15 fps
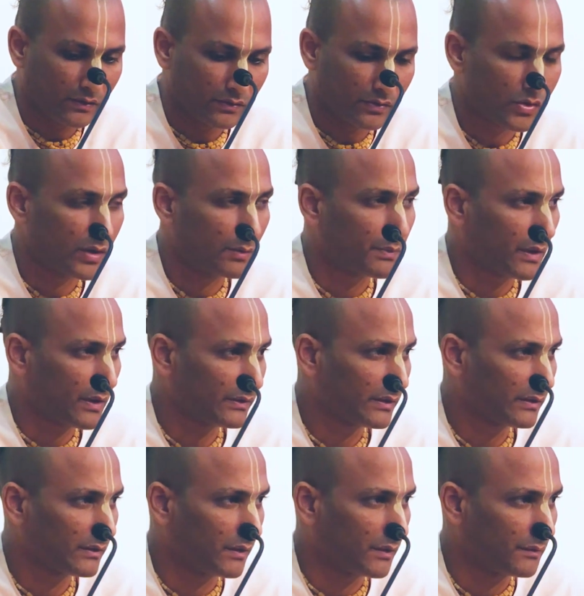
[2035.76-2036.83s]
through the
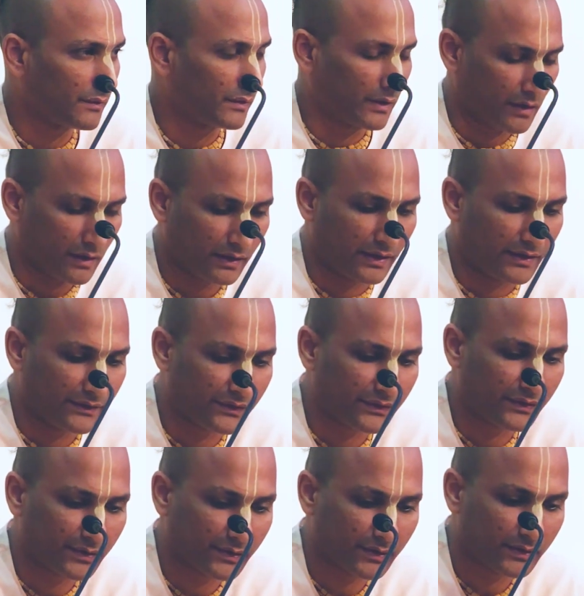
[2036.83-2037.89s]
process of
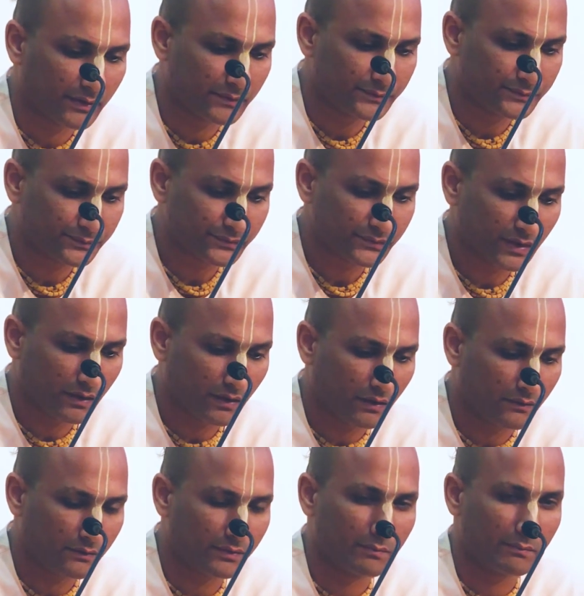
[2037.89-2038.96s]
knowledge
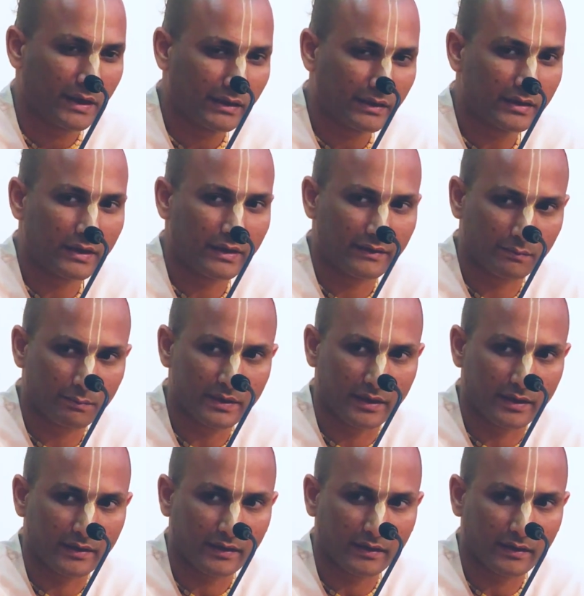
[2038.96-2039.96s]
of matter and spirit,